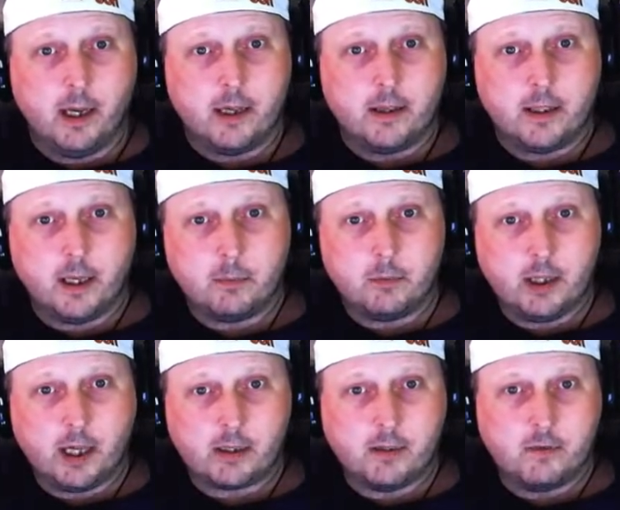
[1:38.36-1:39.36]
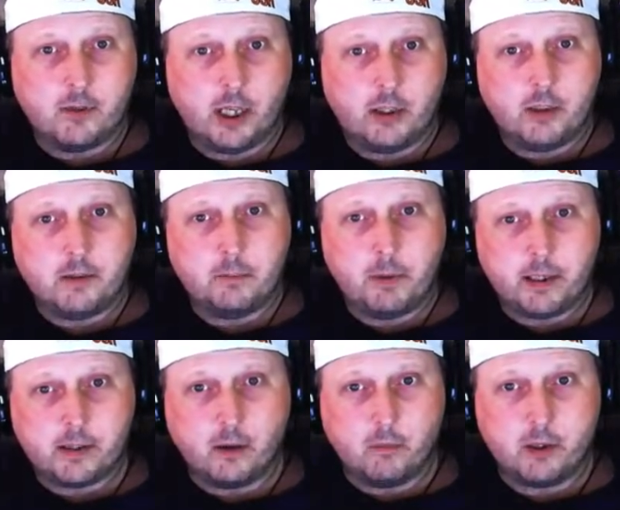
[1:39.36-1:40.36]
The objective changes based
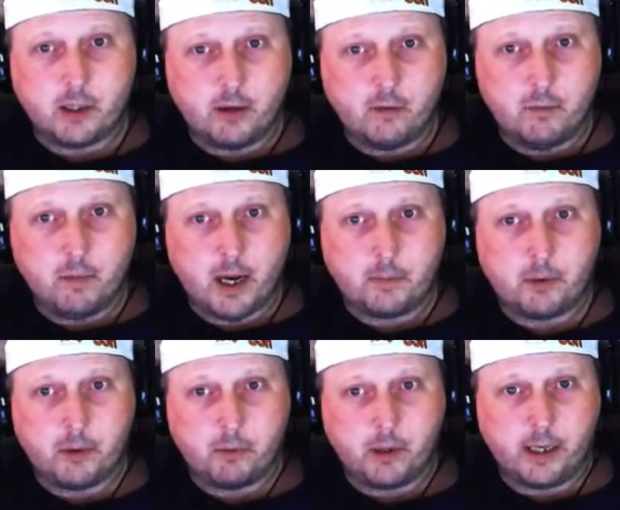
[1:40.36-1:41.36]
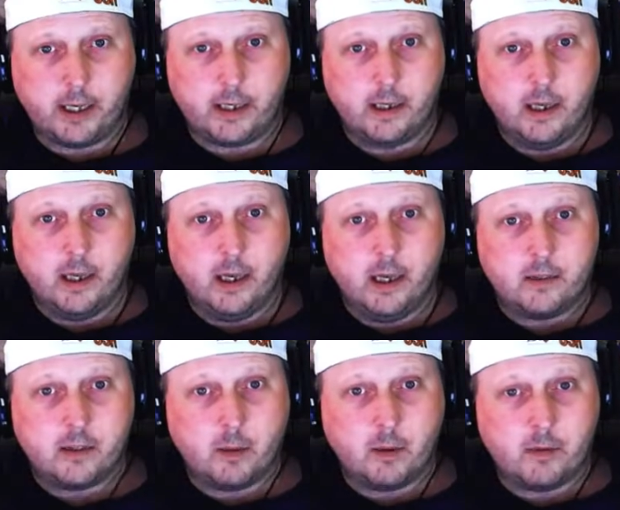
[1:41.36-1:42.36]
on whichever map you're playing.
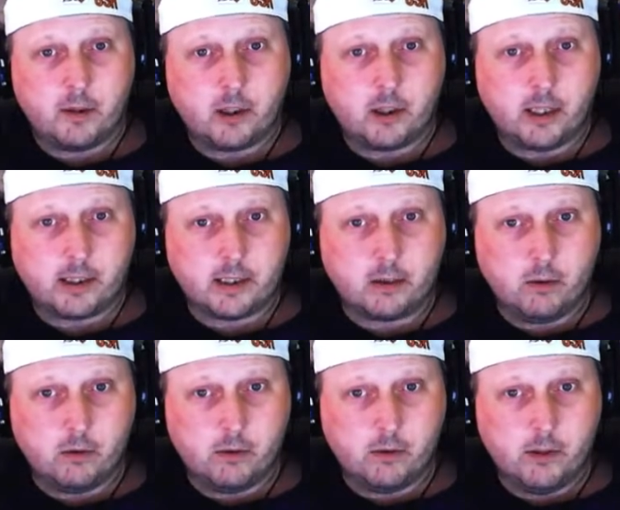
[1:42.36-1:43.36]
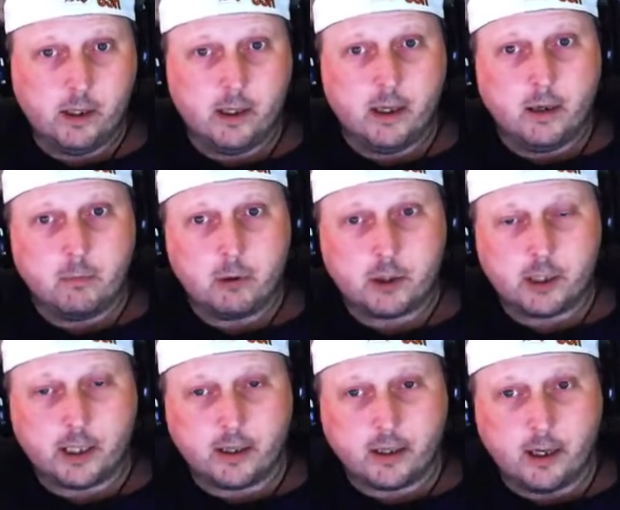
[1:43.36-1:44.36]
Some have you collecting gold, pushing
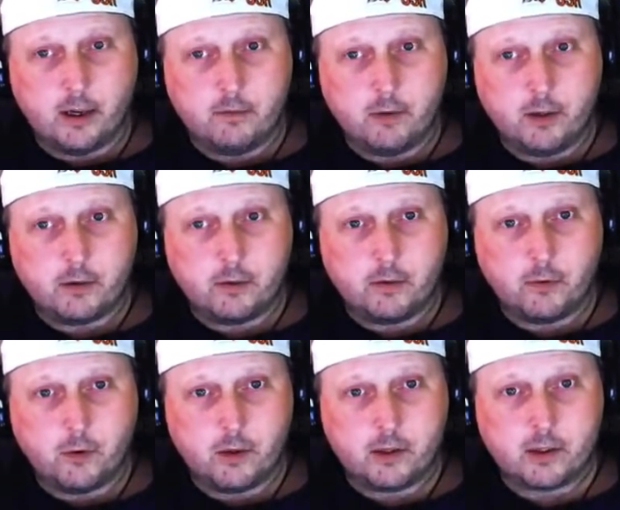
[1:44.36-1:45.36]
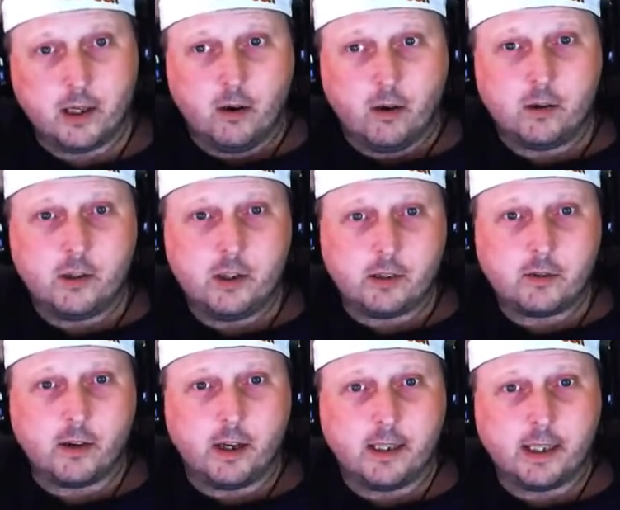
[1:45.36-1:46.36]
a convoy through the forest, or just
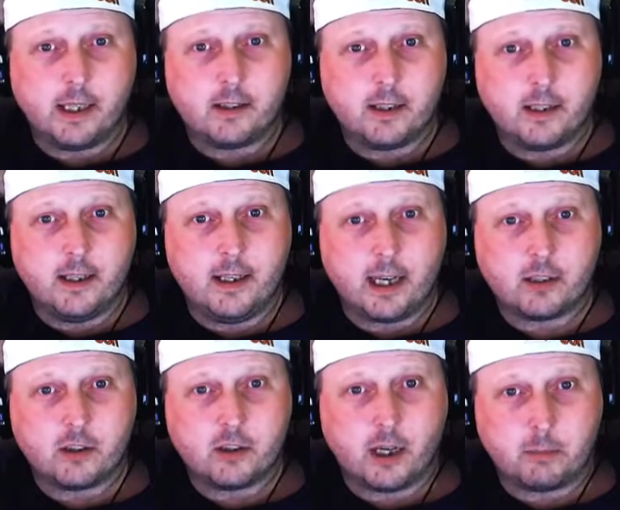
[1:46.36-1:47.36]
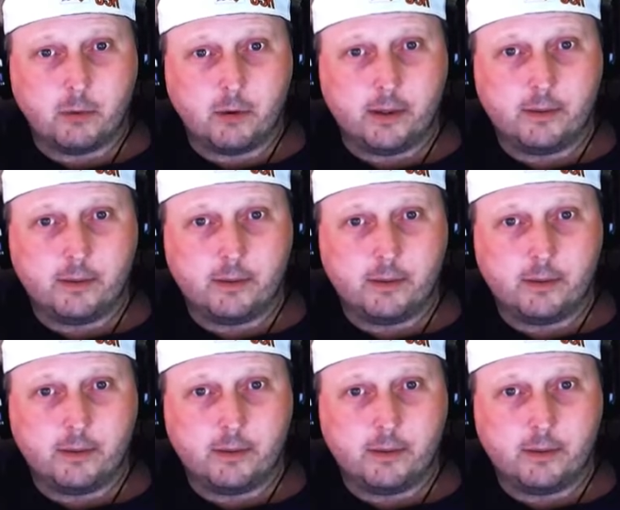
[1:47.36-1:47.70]
trying to get to the next checkpoint.